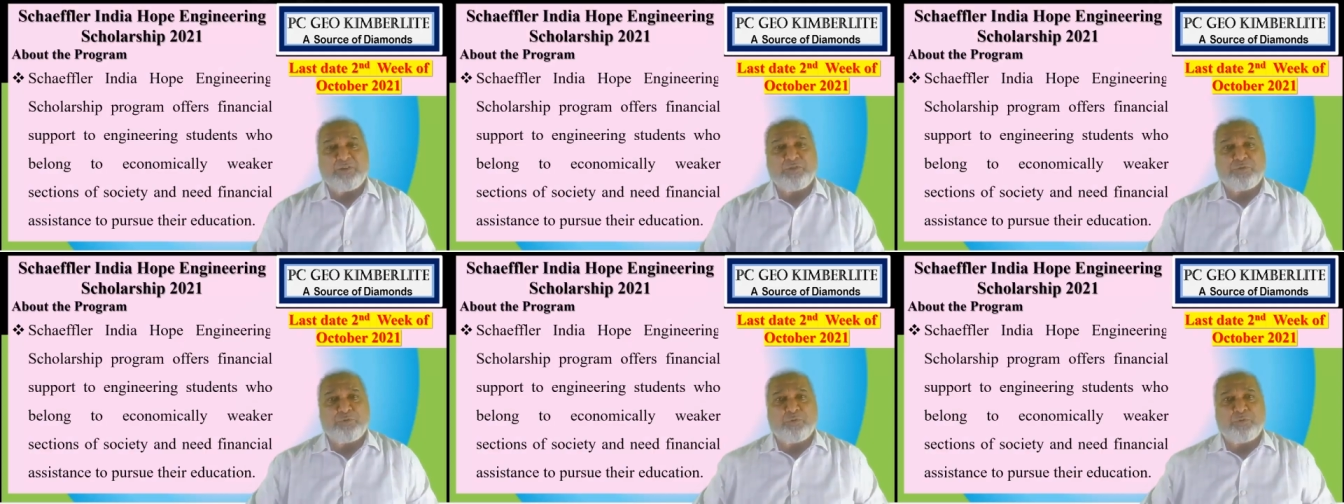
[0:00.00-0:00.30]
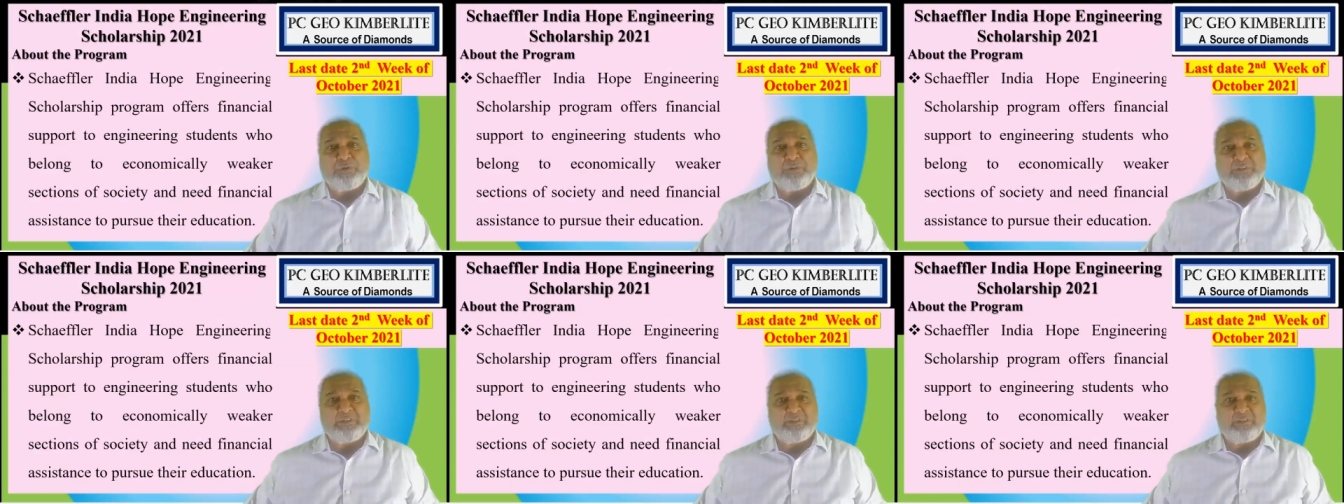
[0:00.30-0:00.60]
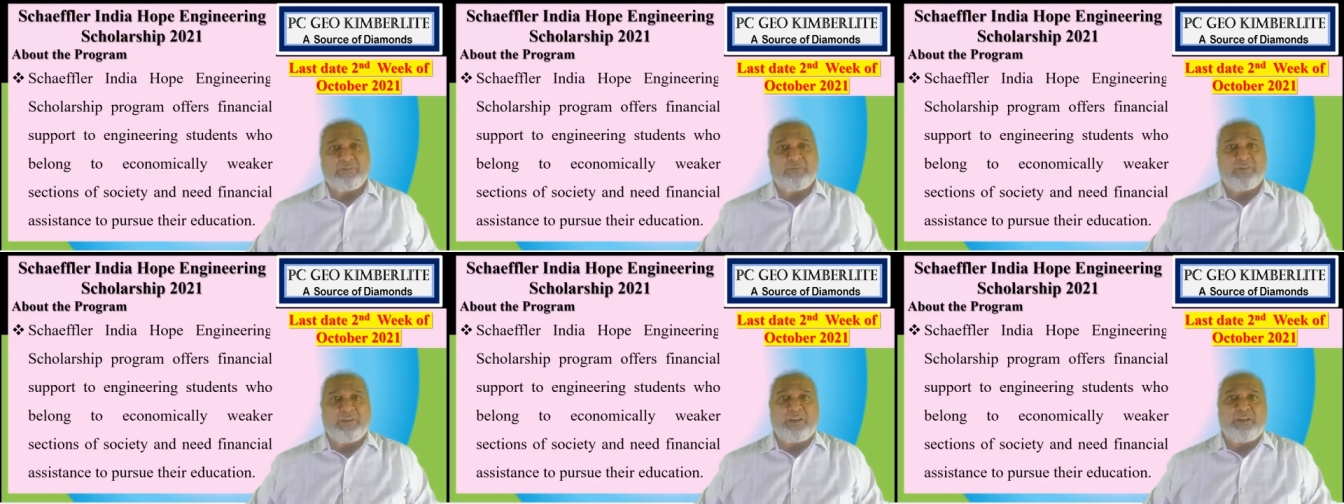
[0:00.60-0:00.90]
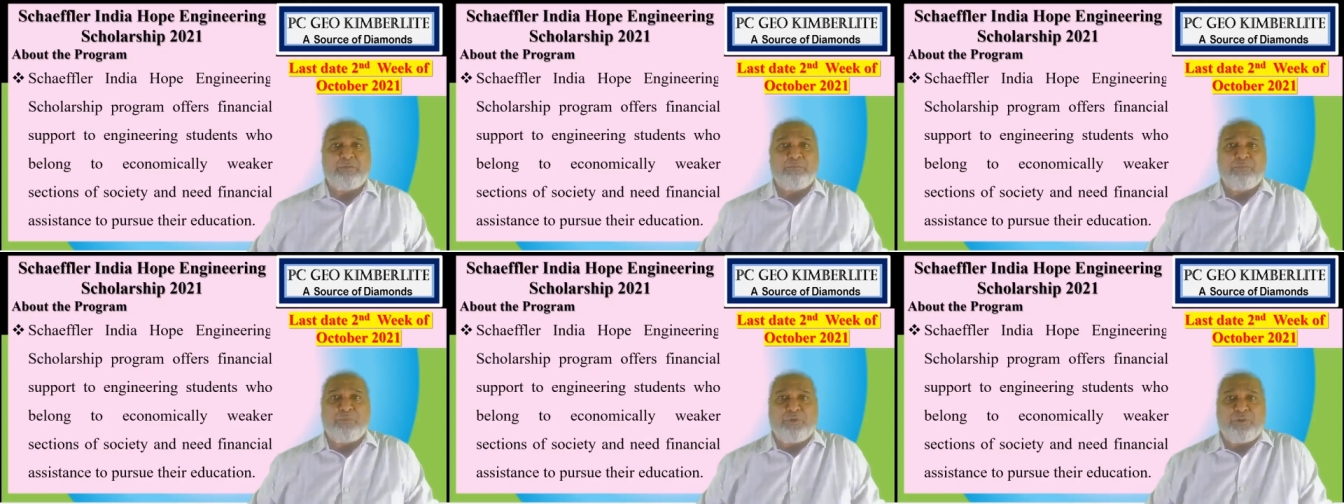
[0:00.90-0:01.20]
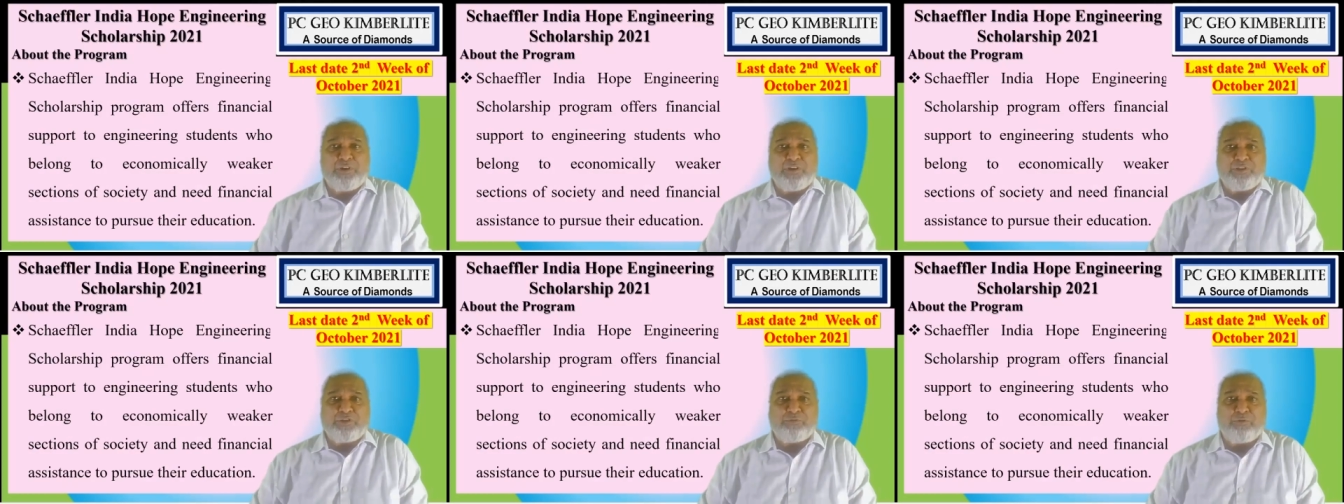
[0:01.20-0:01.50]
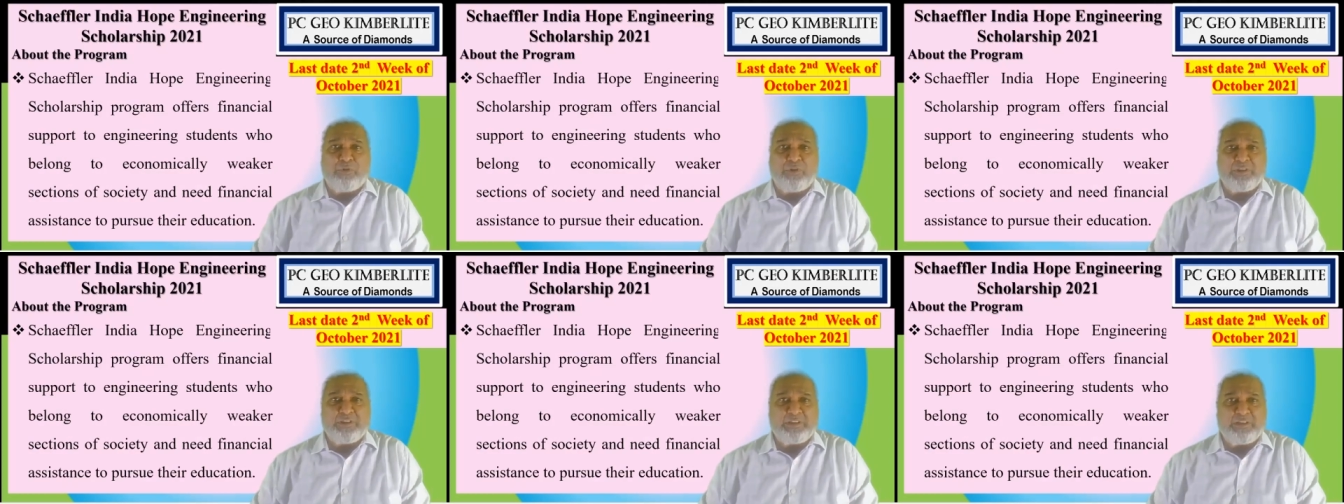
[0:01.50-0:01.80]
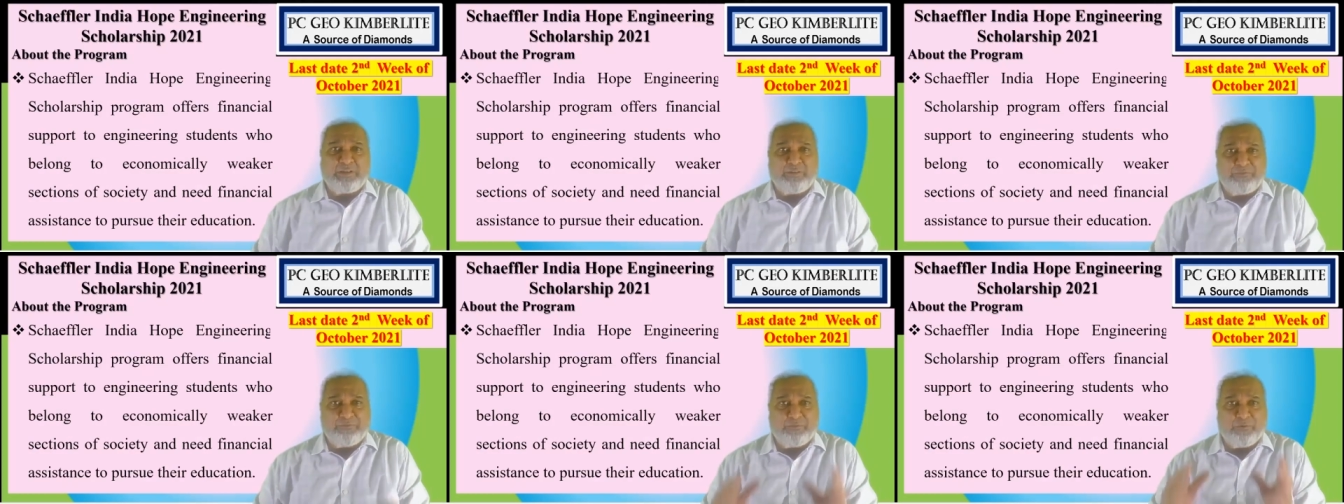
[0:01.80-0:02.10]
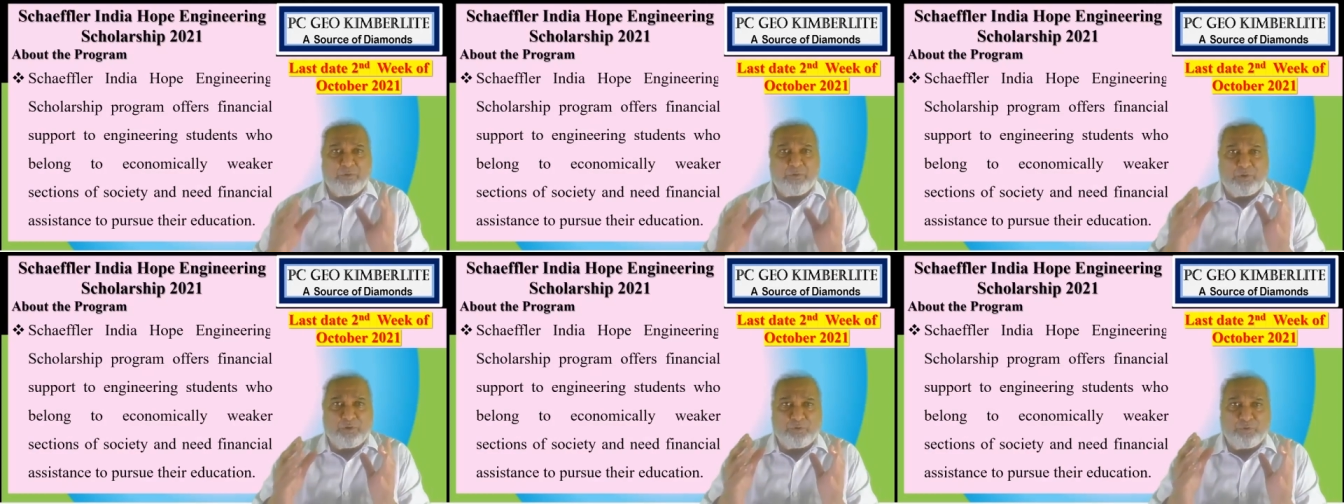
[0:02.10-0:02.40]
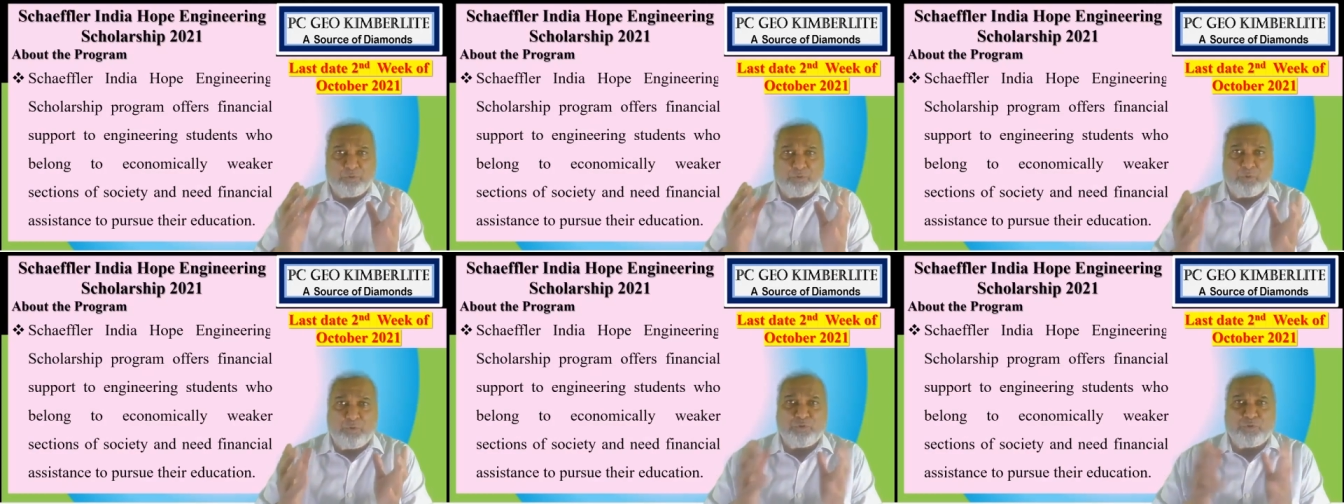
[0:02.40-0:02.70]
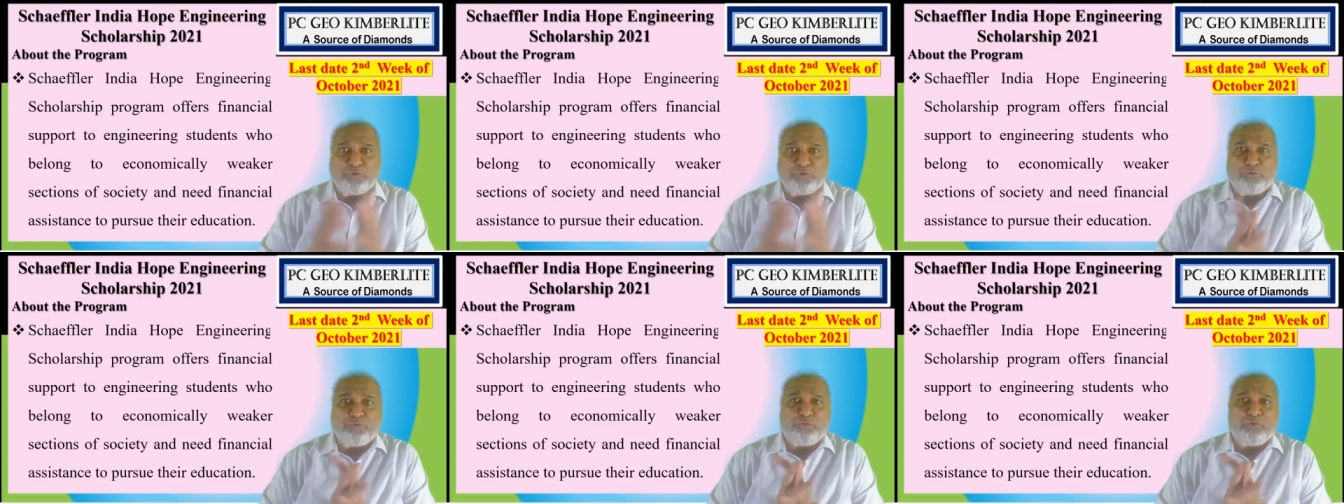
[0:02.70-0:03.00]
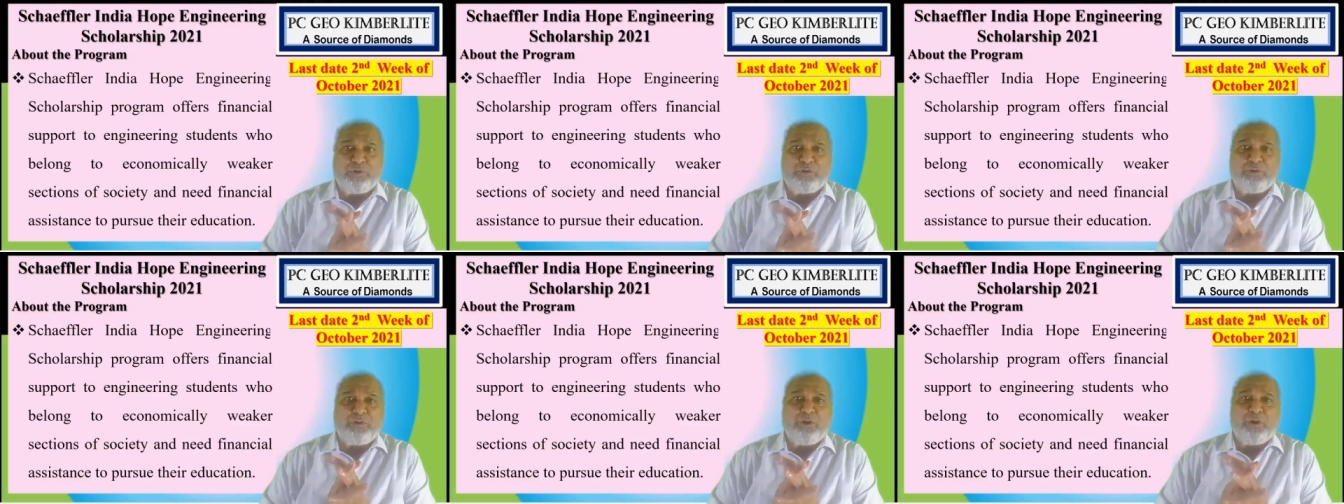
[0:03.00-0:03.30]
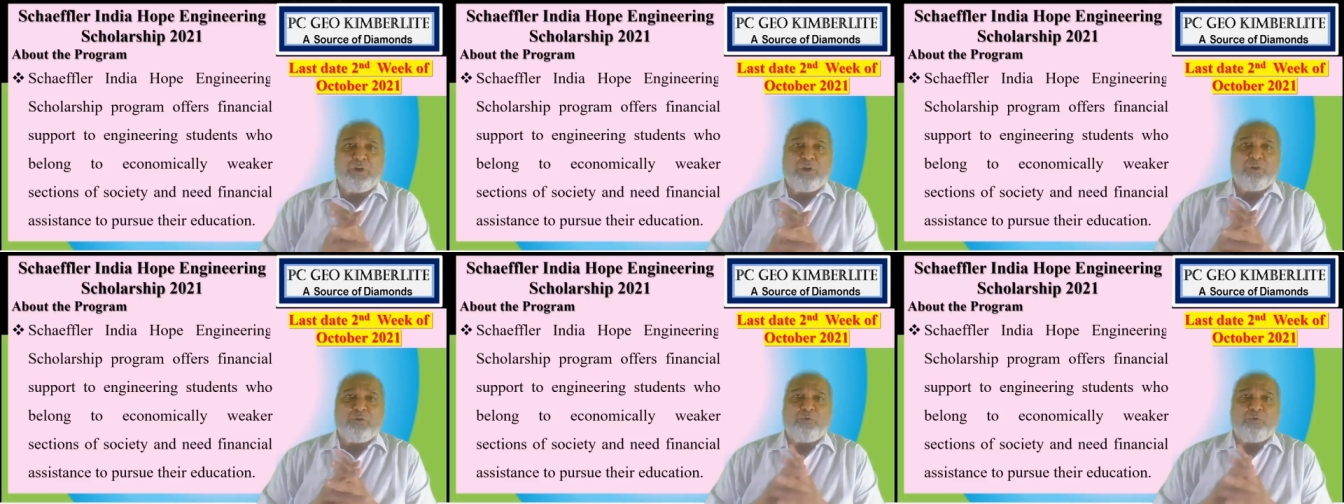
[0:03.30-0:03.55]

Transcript: So this is a very important scholarship for those students